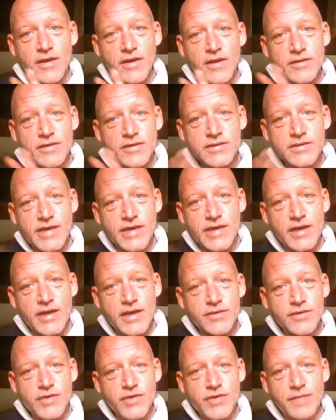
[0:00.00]
the daily
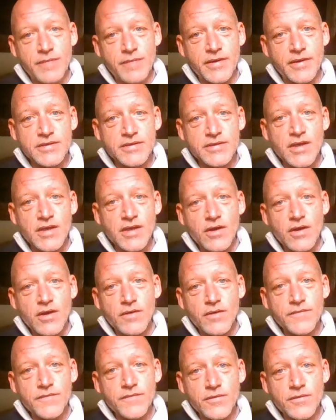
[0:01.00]
trappings
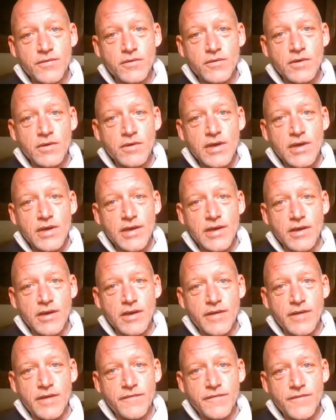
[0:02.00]
of your
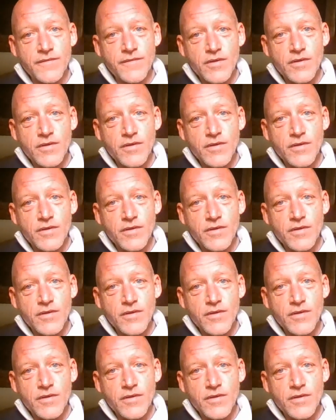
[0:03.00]
life,